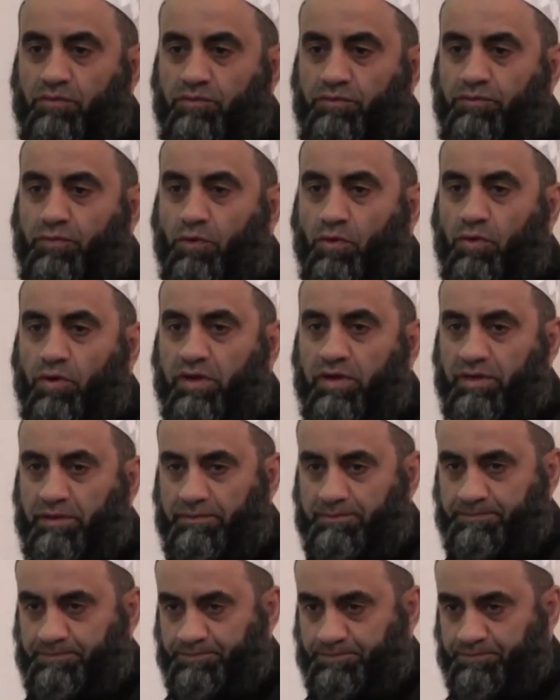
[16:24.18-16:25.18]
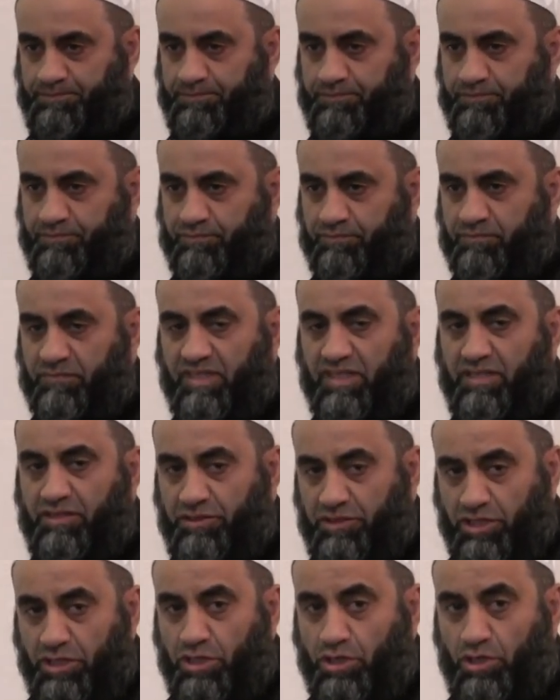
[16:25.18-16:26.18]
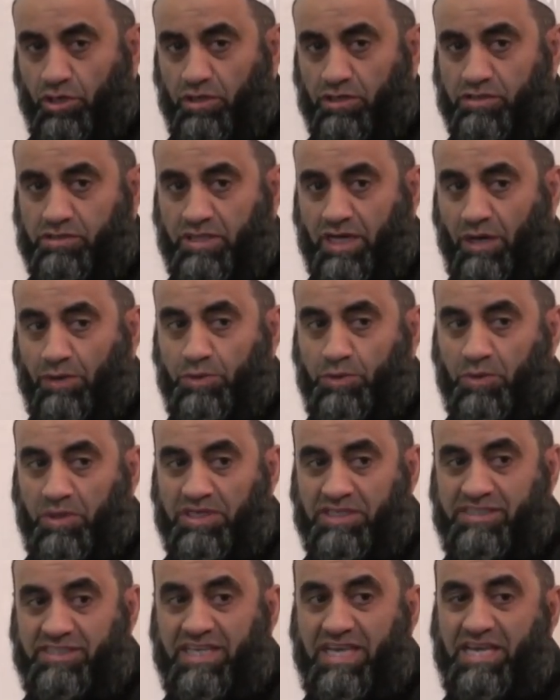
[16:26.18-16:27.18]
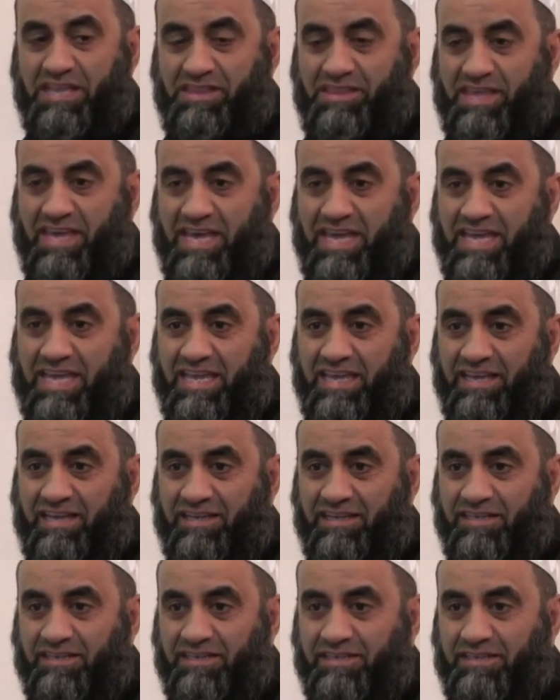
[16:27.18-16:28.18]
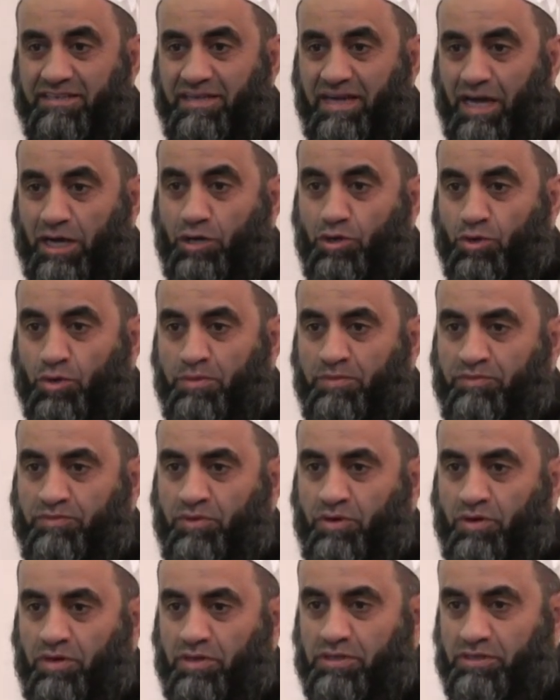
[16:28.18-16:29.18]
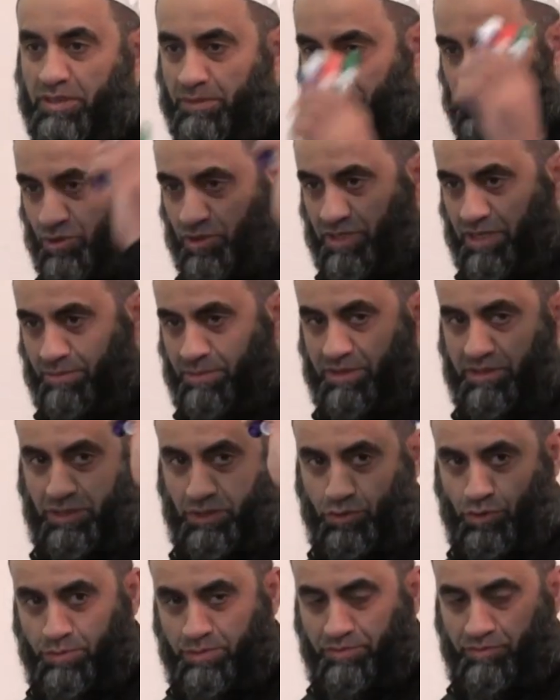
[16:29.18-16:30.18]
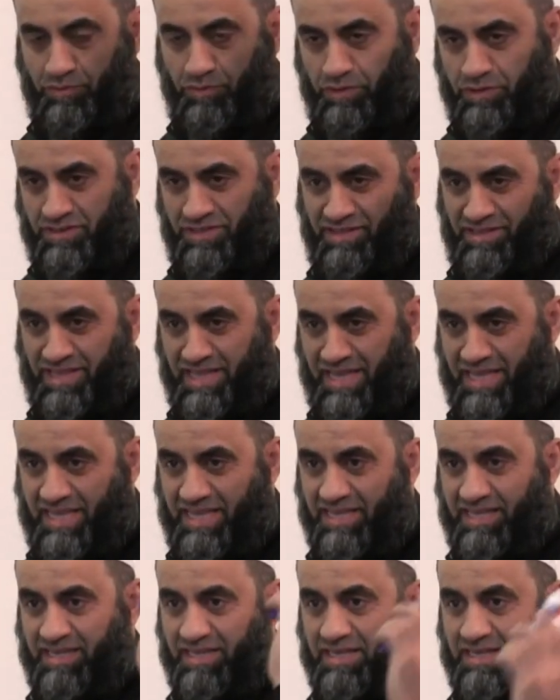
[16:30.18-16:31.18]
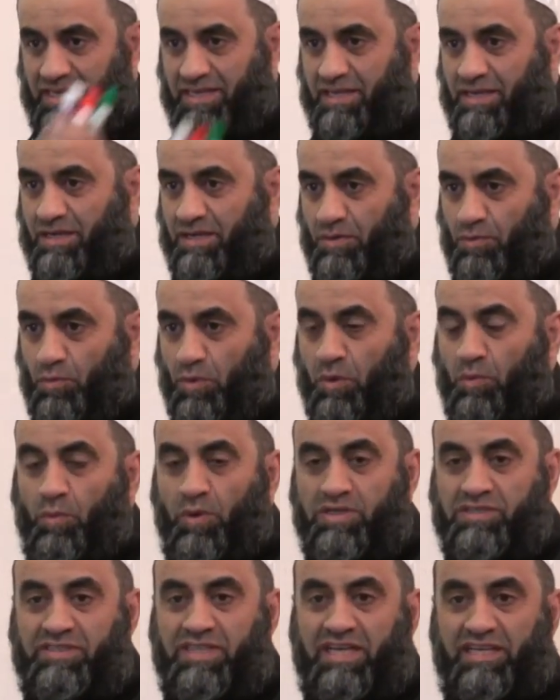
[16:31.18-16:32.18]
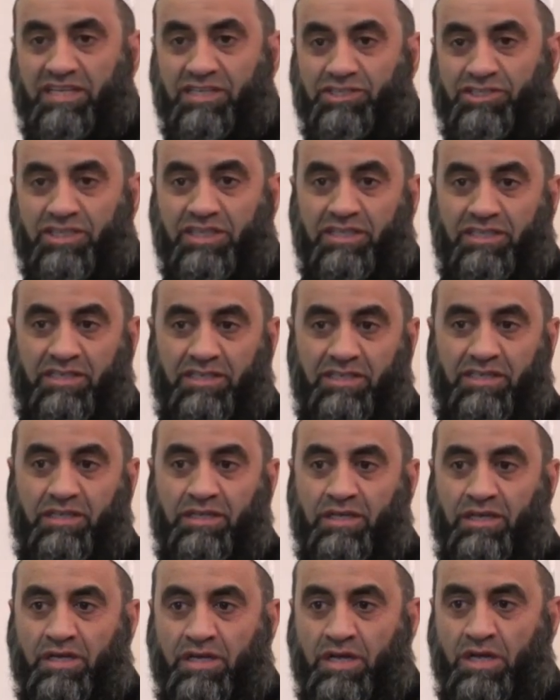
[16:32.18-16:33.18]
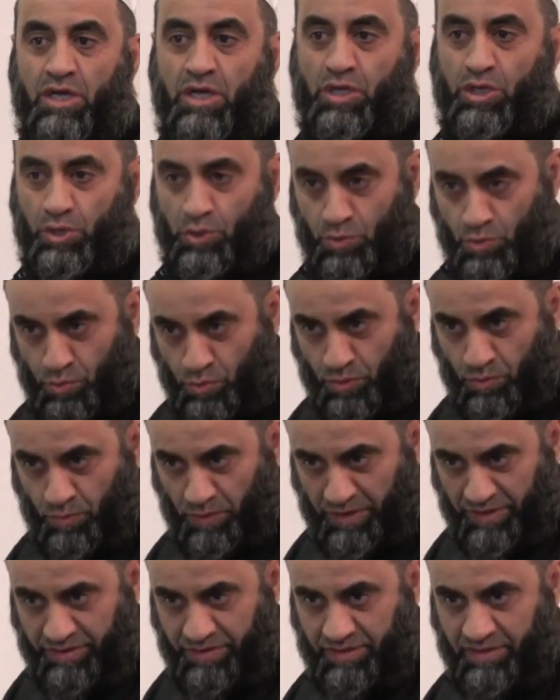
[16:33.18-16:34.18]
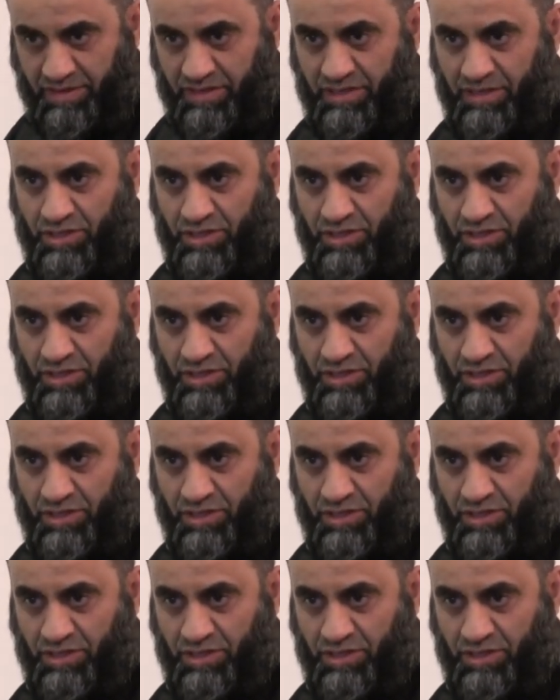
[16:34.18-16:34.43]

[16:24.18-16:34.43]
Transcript: for the girls, how do I say they? A group of girls, I'm talking about a group of girls, they. What was the addition? Noon with